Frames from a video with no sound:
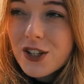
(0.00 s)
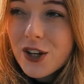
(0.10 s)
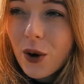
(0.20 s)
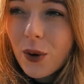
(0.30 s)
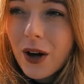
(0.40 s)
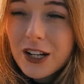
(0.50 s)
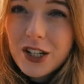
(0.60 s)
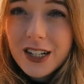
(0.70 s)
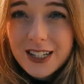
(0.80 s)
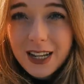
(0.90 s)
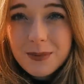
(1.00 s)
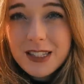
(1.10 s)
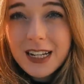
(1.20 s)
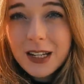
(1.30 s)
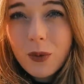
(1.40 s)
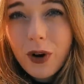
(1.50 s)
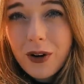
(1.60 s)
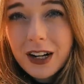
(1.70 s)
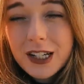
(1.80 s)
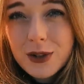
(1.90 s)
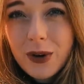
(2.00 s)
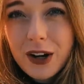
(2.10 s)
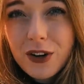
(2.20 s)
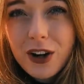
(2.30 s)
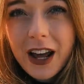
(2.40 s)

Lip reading: So as you can see, I'm sitting wearing a sweater